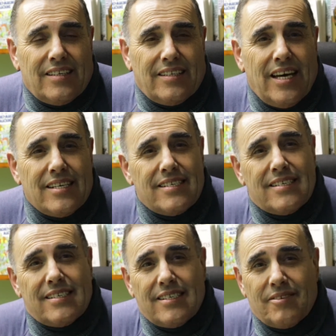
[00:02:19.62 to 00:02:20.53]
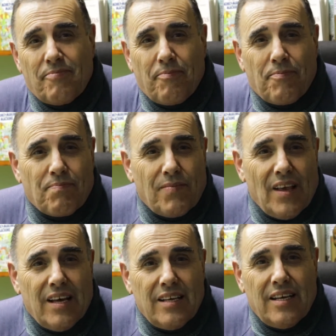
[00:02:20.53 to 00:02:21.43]
Yes,
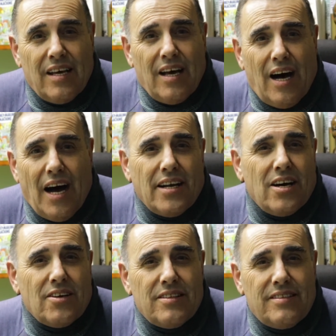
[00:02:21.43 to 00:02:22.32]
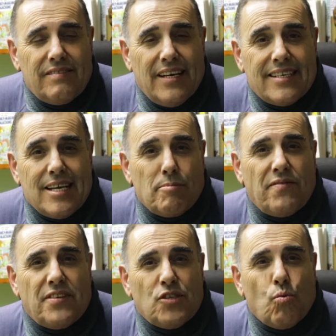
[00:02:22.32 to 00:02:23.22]
I know that some
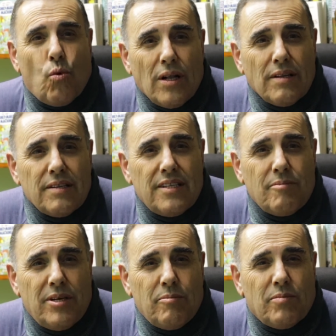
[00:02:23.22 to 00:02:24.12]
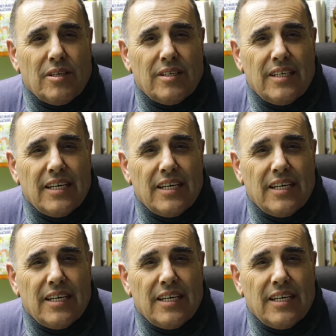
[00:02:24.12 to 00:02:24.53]
of these wealthy people